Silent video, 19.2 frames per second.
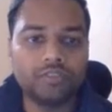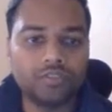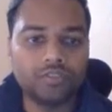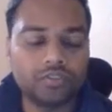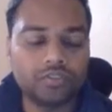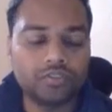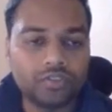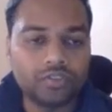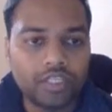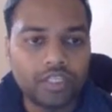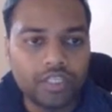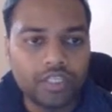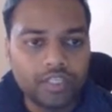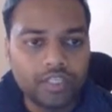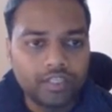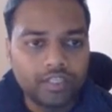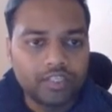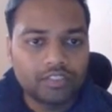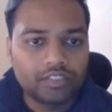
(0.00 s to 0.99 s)
so
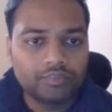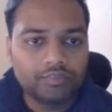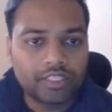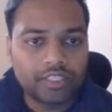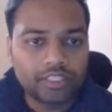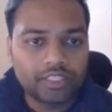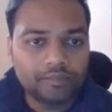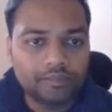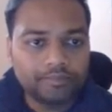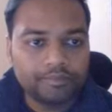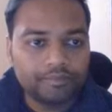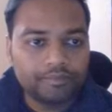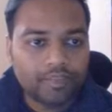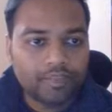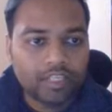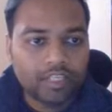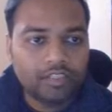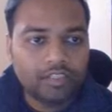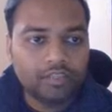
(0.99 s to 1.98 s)
it's fine.
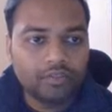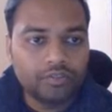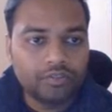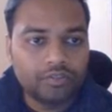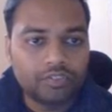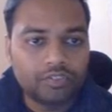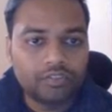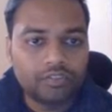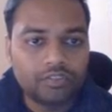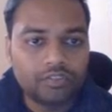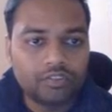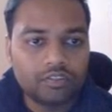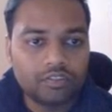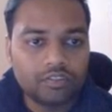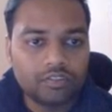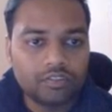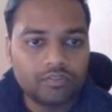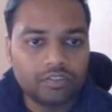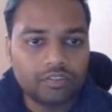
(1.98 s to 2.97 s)
New user
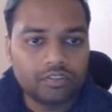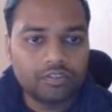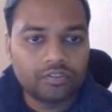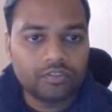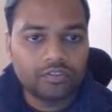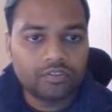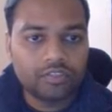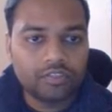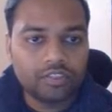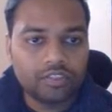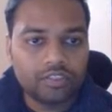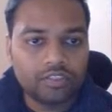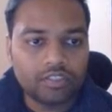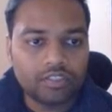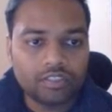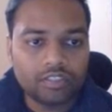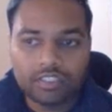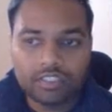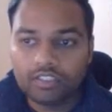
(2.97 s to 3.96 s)
default role,
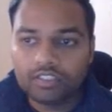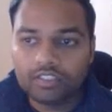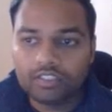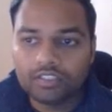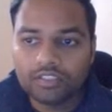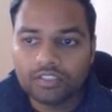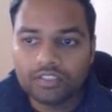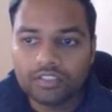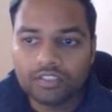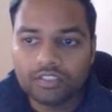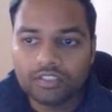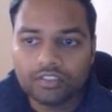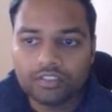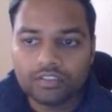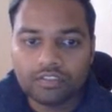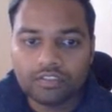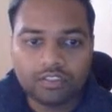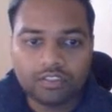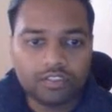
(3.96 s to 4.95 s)
and again, these are
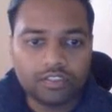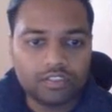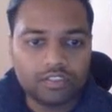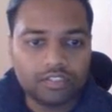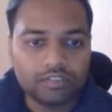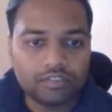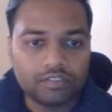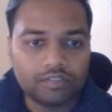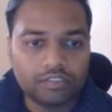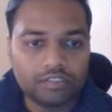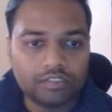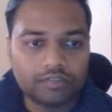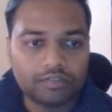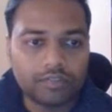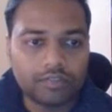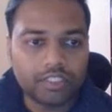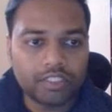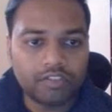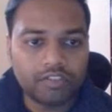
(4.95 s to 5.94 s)
certain things which
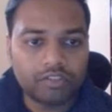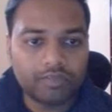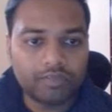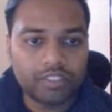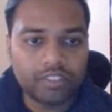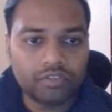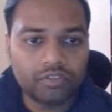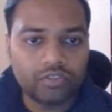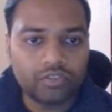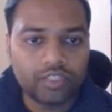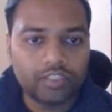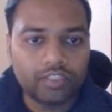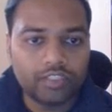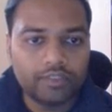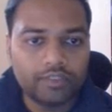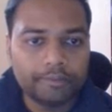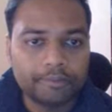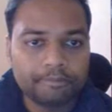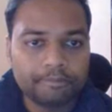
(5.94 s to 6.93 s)
might not be
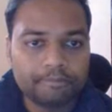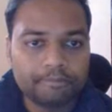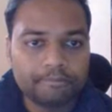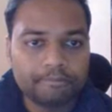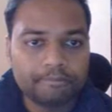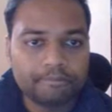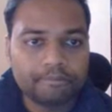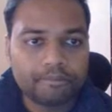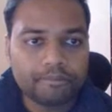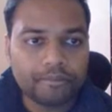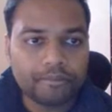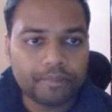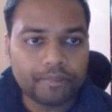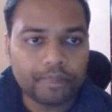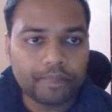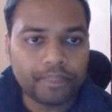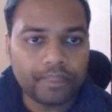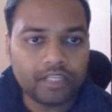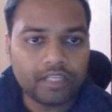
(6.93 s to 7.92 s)
required.
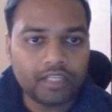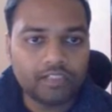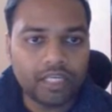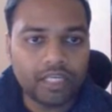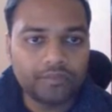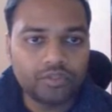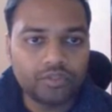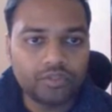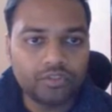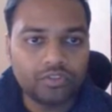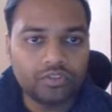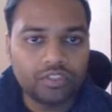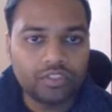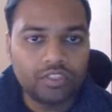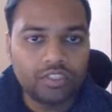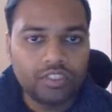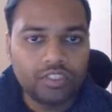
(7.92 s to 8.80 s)
Time zone,